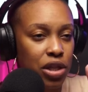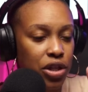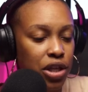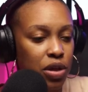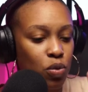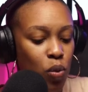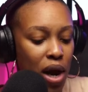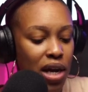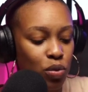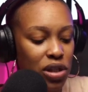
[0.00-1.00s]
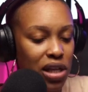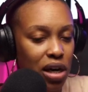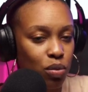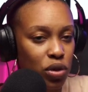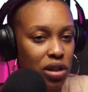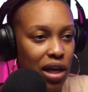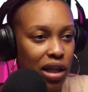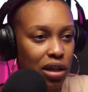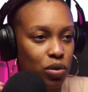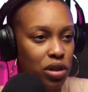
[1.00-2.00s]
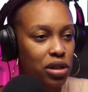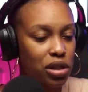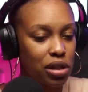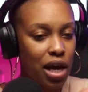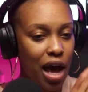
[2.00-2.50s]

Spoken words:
the way it was set up was like it was